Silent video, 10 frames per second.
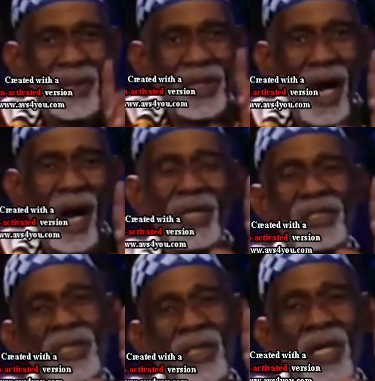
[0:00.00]

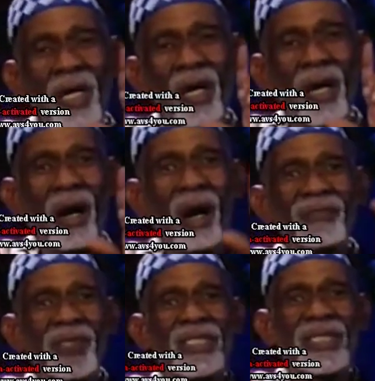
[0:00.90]
because
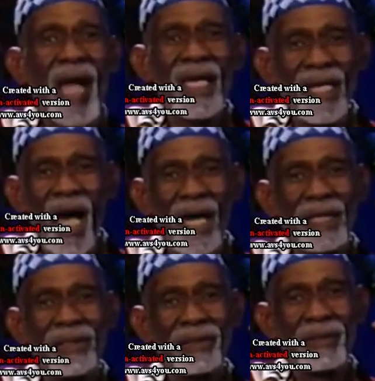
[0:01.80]
of the cyanide